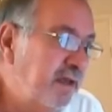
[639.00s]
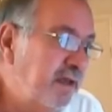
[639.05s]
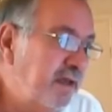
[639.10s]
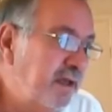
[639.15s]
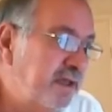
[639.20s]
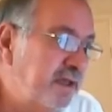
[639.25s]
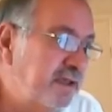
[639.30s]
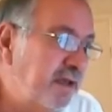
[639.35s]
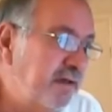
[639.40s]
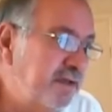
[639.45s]

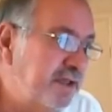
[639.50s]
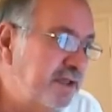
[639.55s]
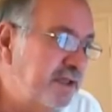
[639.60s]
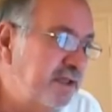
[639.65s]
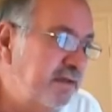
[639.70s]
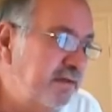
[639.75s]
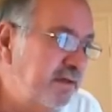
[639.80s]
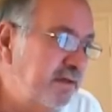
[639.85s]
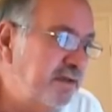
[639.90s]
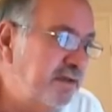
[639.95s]
It's those
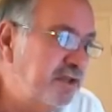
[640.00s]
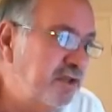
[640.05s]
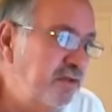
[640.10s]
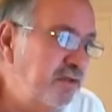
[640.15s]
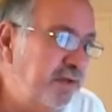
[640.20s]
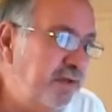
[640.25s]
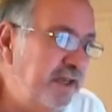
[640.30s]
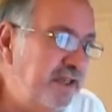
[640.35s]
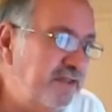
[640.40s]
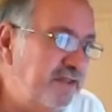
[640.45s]
two, those two
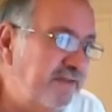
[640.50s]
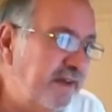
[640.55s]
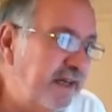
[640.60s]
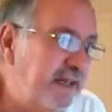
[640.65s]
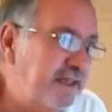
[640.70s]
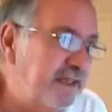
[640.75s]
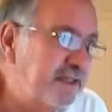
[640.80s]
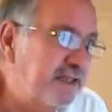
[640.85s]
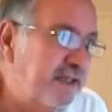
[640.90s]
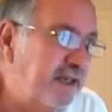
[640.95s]
police
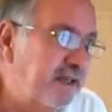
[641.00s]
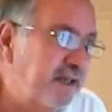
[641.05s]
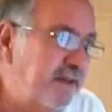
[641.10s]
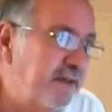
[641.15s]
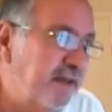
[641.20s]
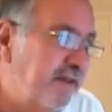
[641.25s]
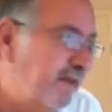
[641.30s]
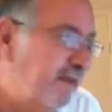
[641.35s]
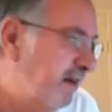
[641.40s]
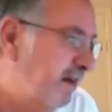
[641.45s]
vans there.
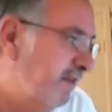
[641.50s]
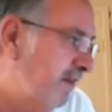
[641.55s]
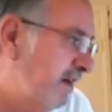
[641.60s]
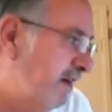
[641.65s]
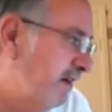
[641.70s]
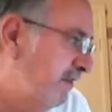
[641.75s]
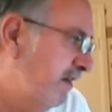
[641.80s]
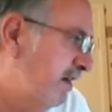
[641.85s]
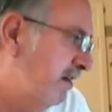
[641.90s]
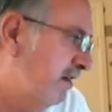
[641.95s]
They're they're
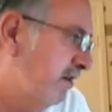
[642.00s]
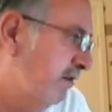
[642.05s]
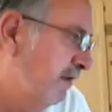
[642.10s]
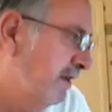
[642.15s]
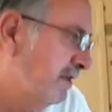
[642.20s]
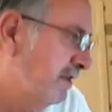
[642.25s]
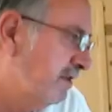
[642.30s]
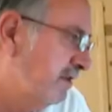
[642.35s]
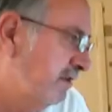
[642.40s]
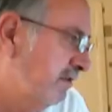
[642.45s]
they're they're
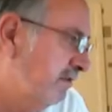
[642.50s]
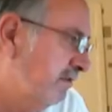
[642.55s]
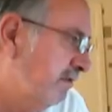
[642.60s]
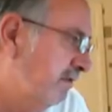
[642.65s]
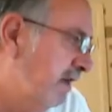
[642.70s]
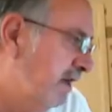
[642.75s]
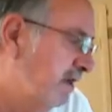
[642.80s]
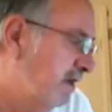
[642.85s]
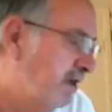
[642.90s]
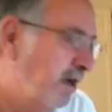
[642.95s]
going
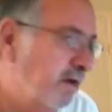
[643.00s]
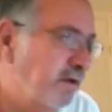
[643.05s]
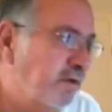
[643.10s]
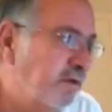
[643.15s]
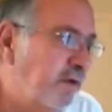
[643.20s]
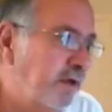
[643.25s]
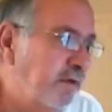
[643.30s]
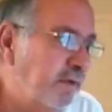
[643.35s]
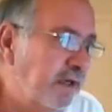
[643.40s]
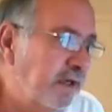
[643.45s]
to uh, go
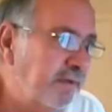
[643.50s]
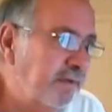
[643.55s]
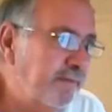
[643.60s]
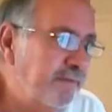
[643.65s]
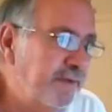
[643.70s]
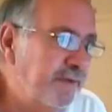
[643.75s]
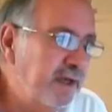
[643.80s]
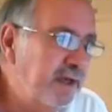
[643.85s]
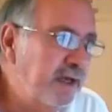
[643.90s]
quite well.